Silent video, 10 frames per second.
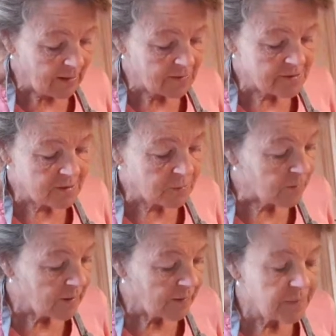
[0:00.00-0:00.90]
So
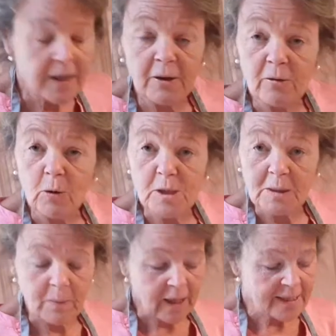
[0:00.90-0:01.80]
they're your Oatie
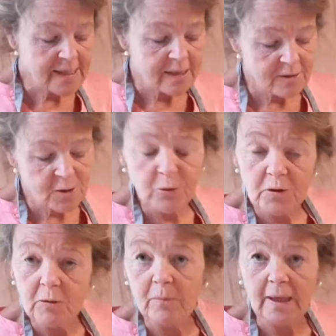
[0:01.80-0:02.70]
bars. Store
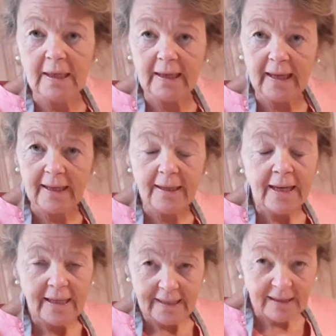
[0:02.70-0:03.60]
them in an
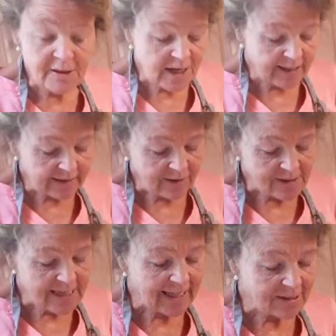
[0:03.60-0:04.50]
airtight
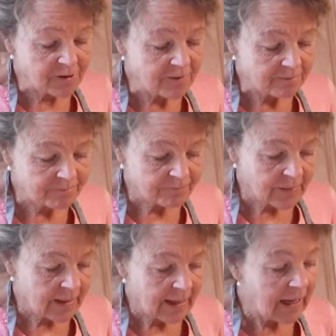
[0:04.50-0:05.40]
container
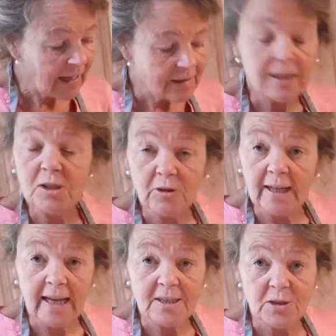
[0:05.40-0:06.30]
and they should
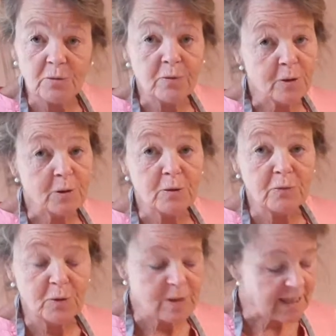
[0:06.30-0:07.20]
last you for a good
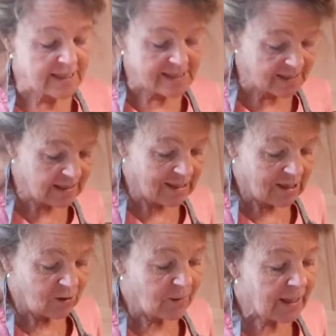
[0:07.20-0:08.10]
few days.
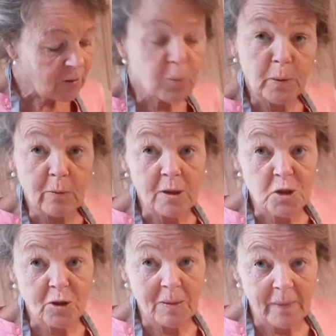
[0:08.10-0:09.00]
Well, I hope you
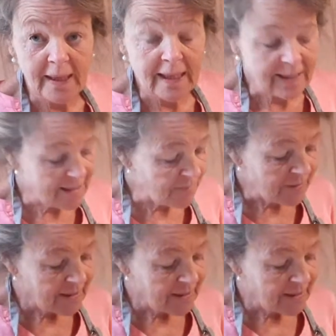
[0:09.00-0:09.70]
enjoy making them.